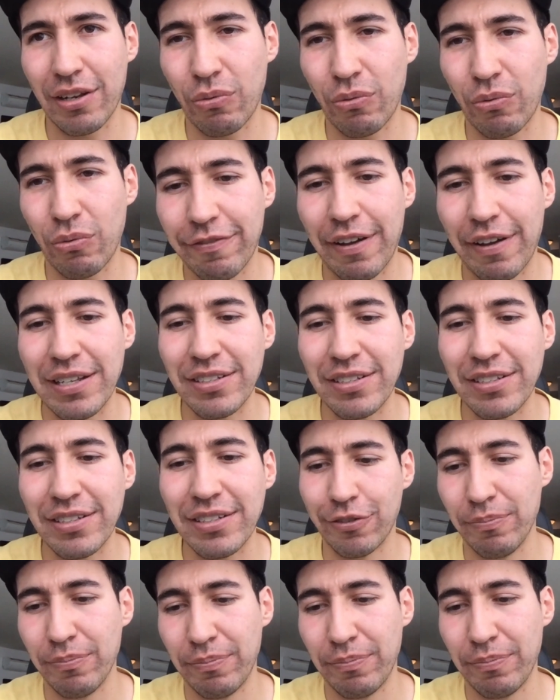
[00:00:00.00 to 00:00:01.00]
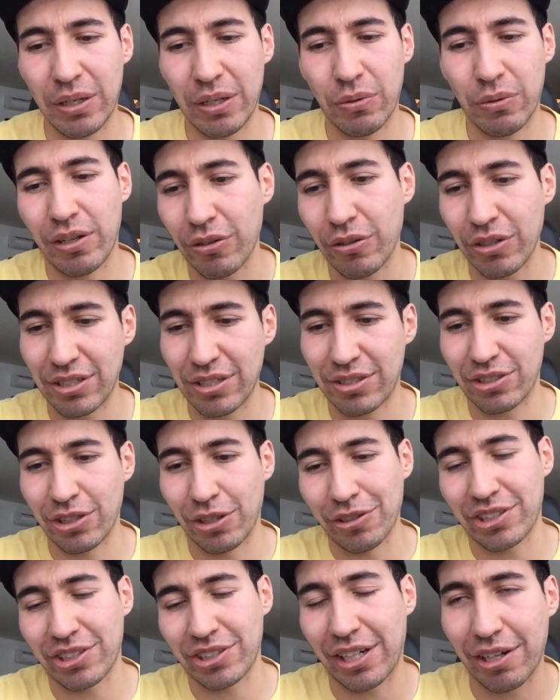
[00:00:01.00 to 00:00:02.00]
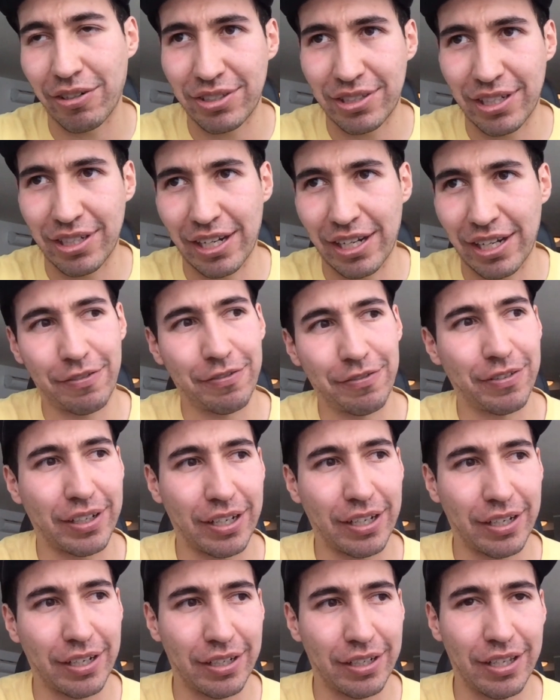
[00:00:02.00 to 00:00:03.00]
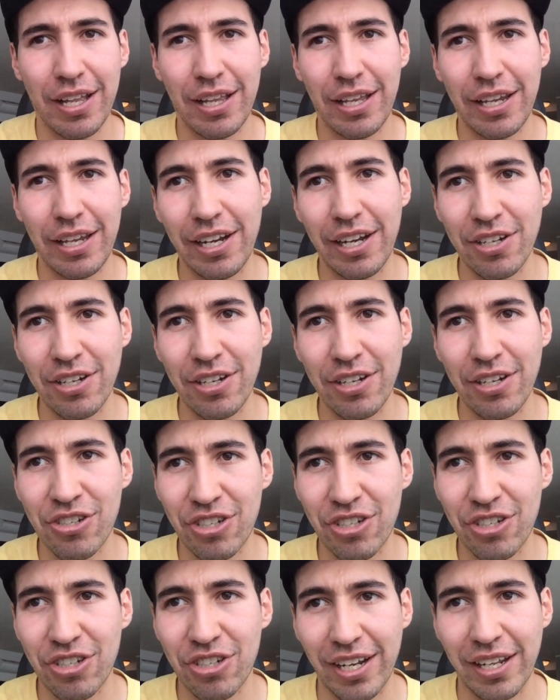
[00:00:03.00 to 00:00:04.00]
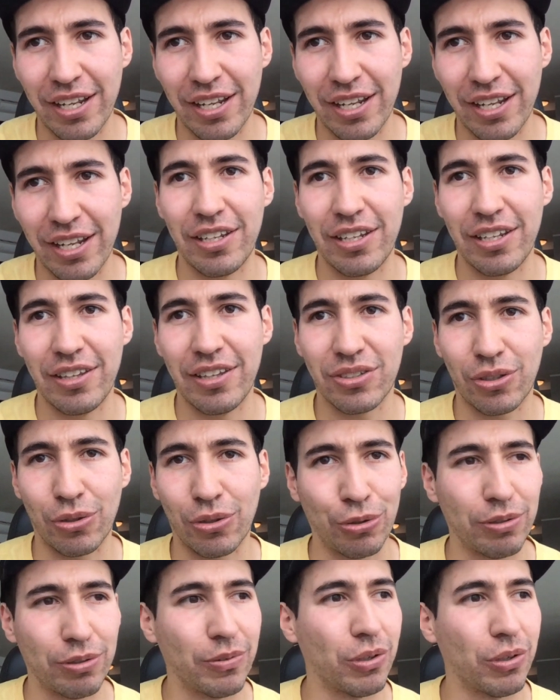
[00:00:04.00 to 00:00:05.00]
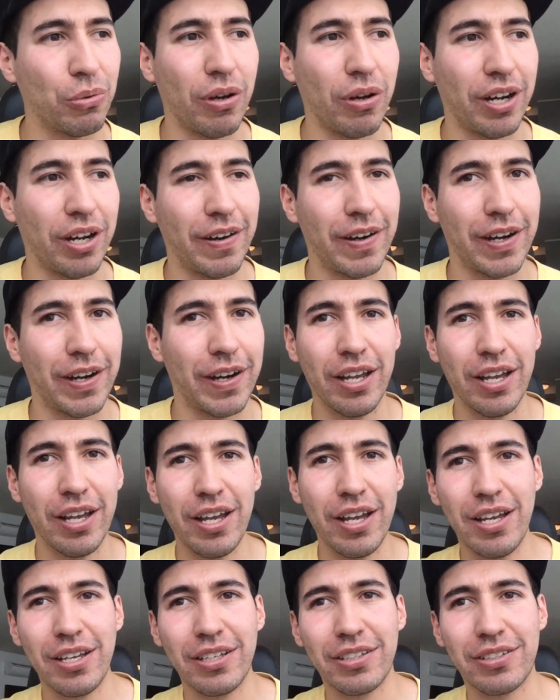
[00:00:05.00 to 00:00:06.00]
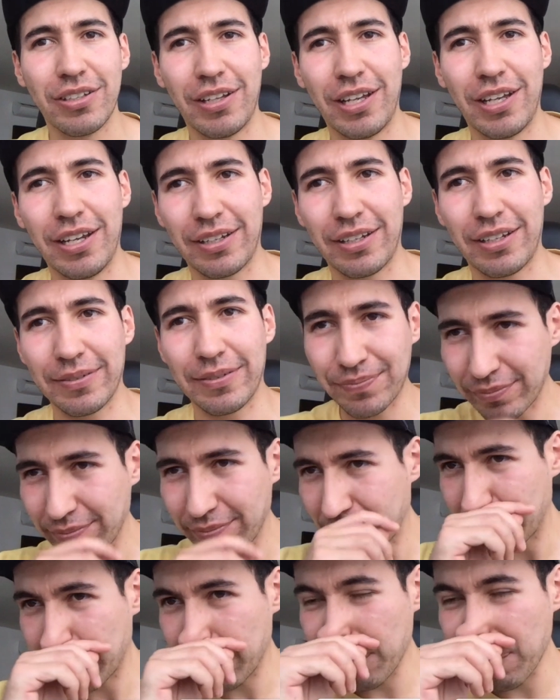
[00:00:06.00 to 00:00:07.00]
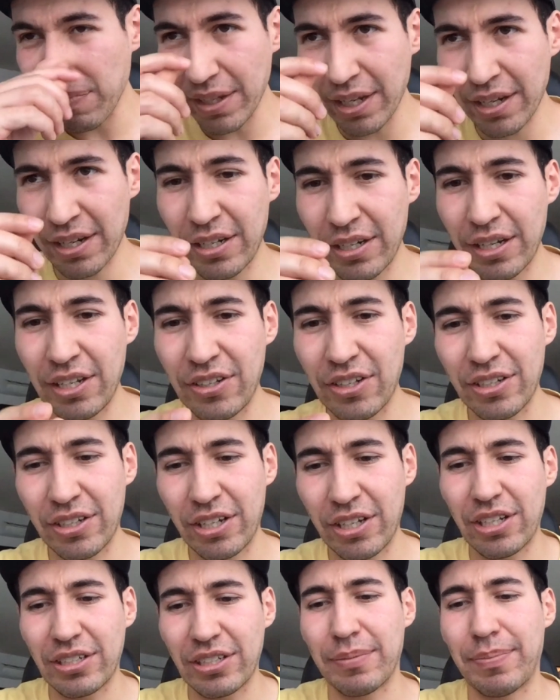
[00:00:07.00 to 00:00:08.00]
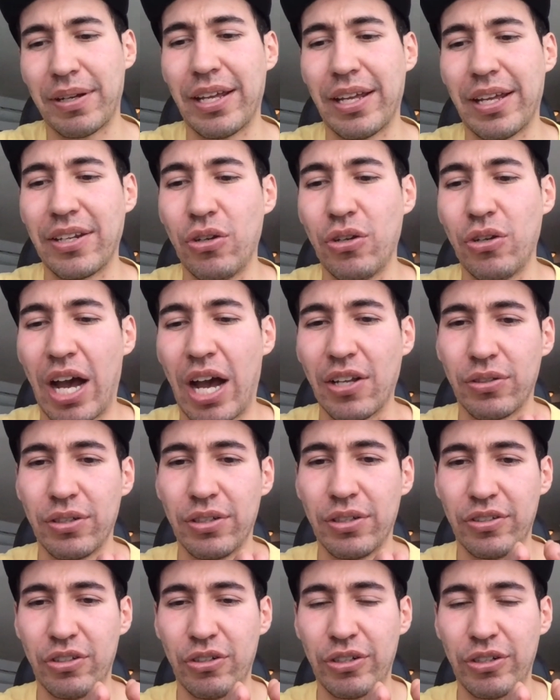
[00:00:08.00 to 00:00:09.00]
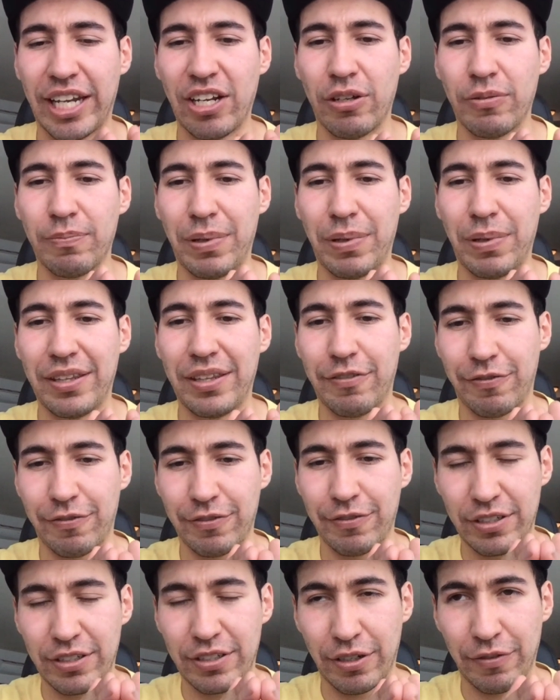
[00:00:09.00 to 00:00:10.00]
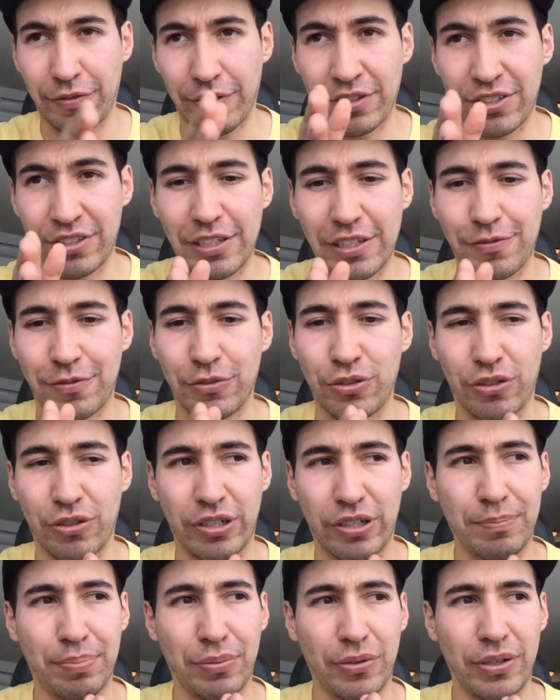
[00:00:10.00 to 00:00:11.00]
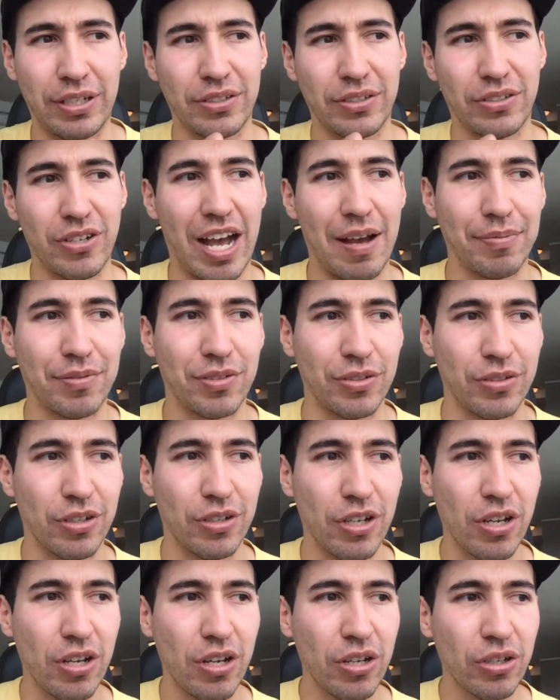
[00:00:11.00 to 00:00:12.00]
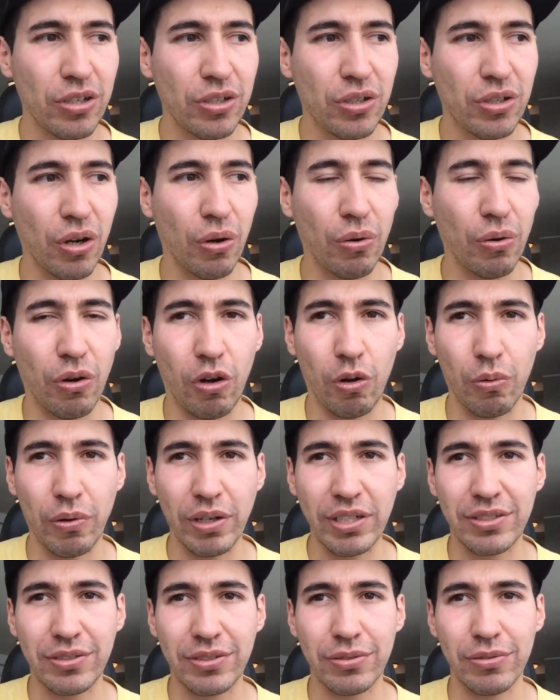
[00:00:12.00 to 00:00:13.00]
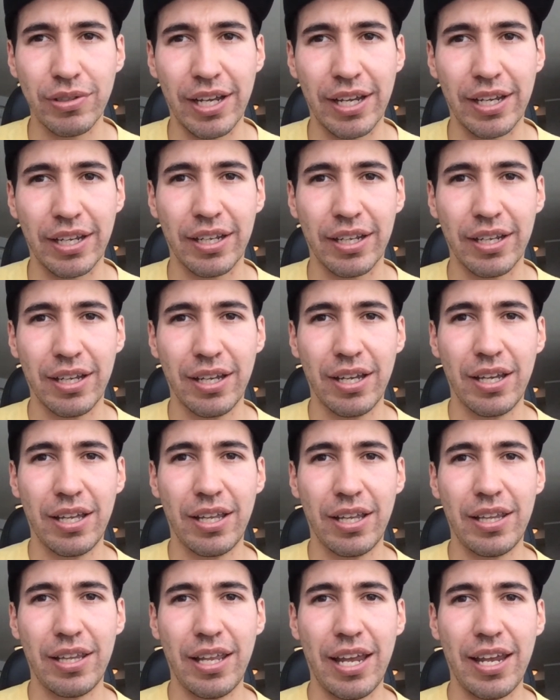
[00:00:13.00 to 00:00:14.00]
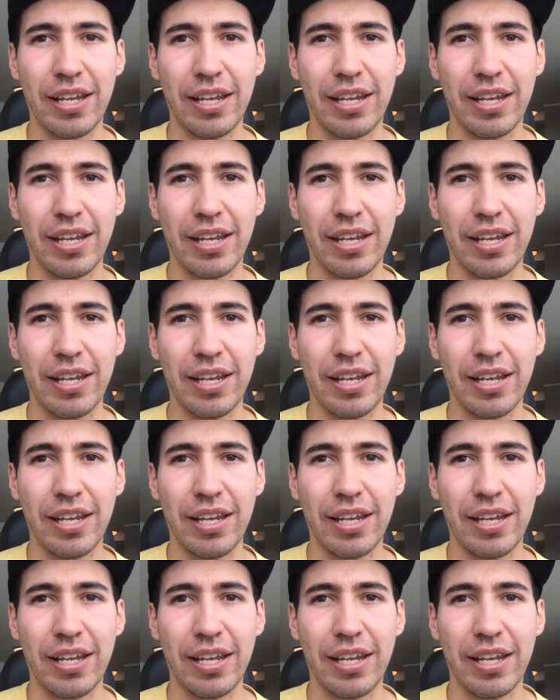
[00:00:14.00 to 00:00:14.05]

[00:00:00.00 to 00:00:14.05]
eating like really fancy food. Meanwhile, all his soldiers are outside like freaking eating shit and like in the storm or whatever. So like he talks about that you cannot be disenfranchised from your employees. You have to go always to like